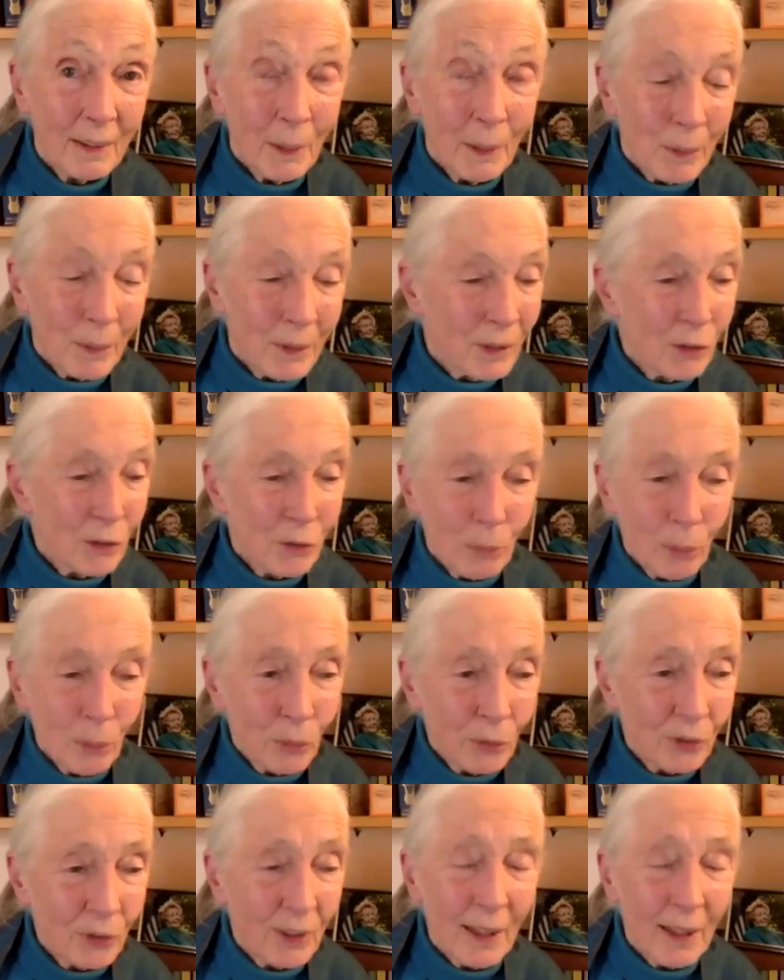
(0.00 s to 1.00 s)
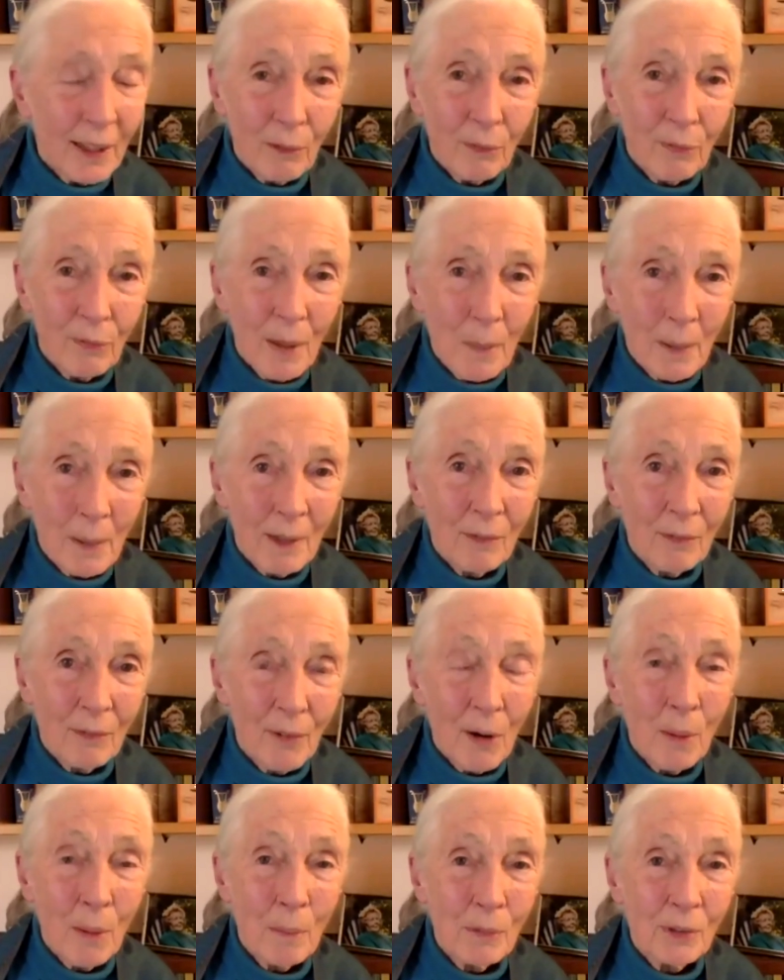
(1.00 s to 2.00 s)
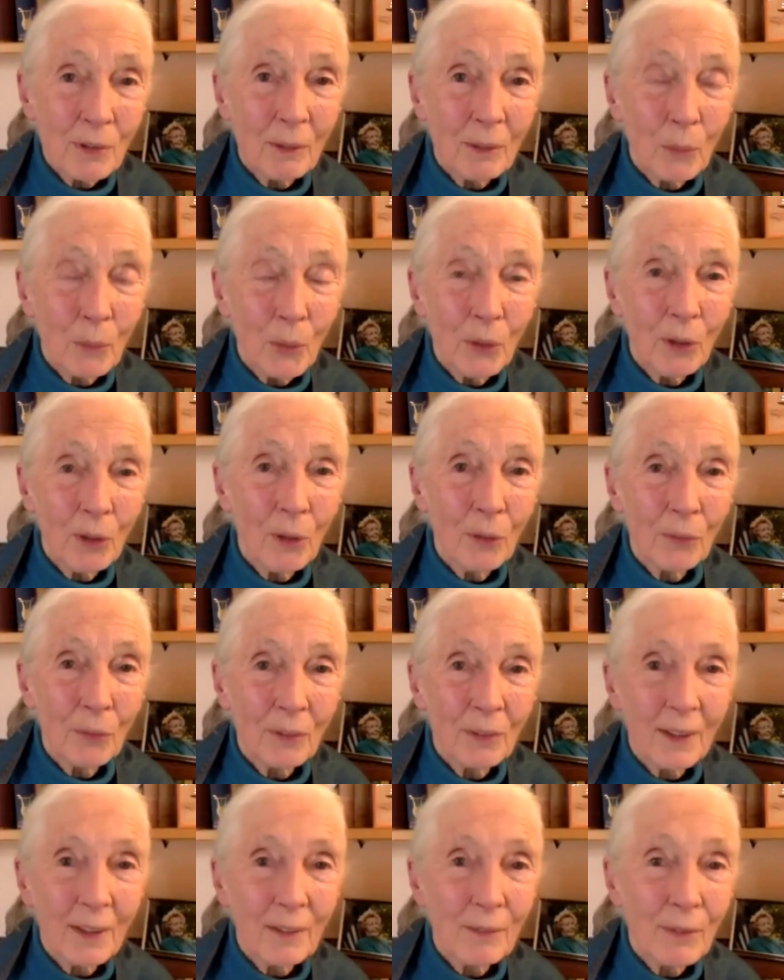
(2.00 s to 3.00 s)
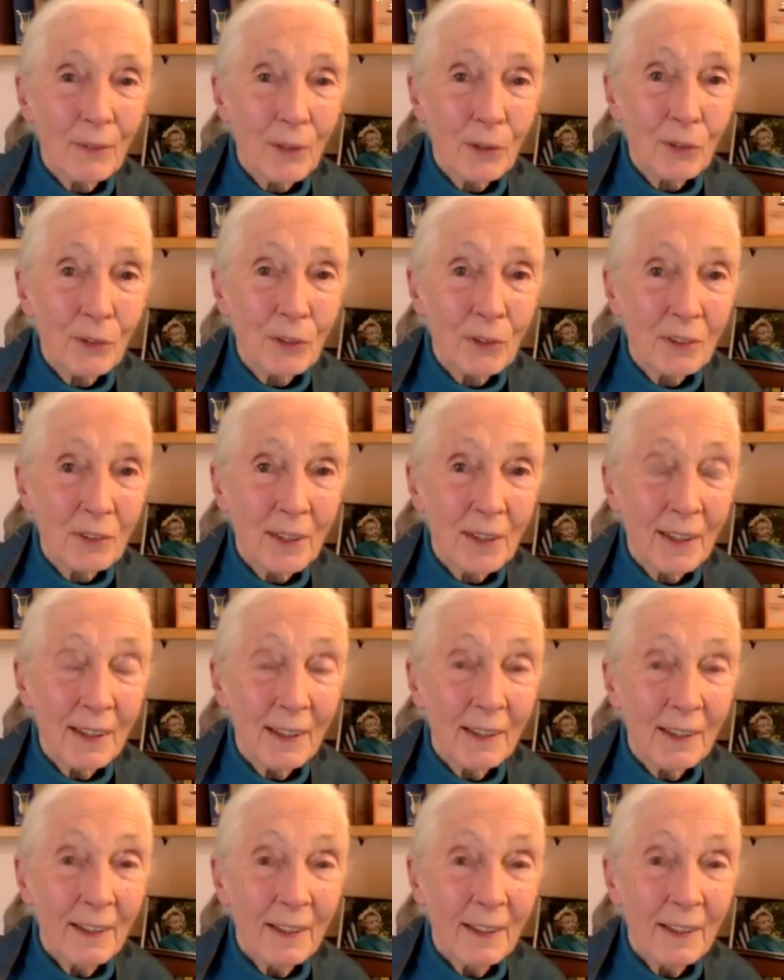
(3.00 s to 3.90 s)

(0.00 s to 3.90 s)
But the small-scale family farms that work on diversity